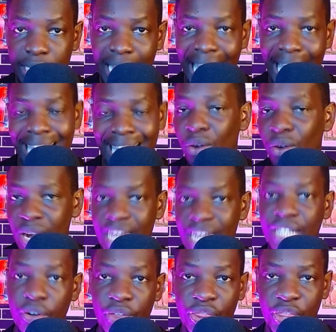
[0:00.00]
I only
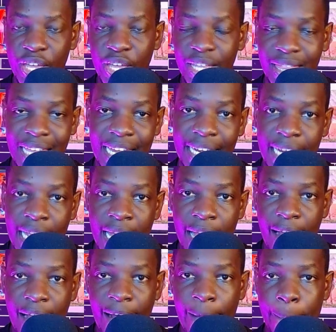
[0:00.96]
don't think that
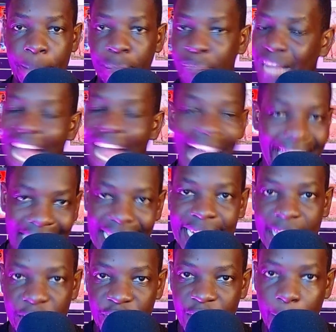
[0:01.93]
I can
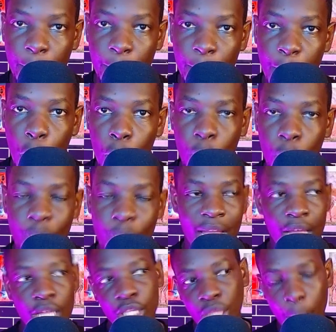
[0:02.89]
give them more.
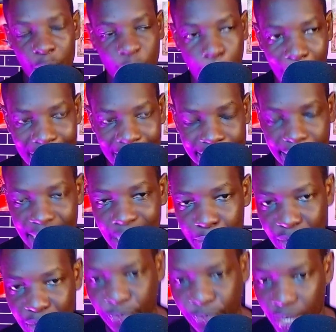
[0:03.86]
Thomas Partey in
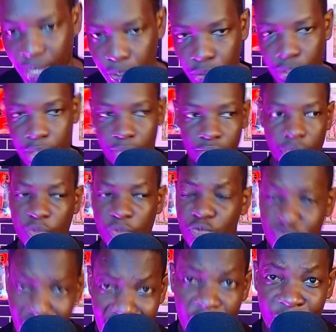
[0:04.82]
midfield.
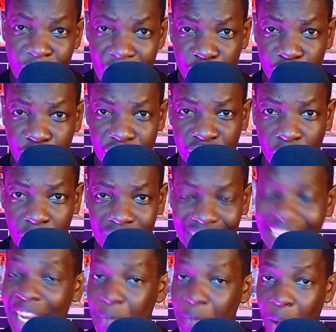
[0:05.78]
Relevant
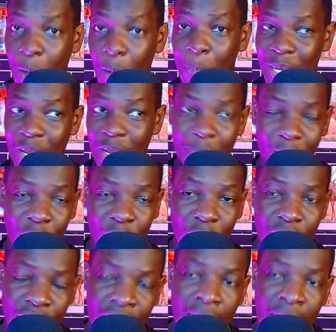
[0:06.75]
resource, in my opinion, because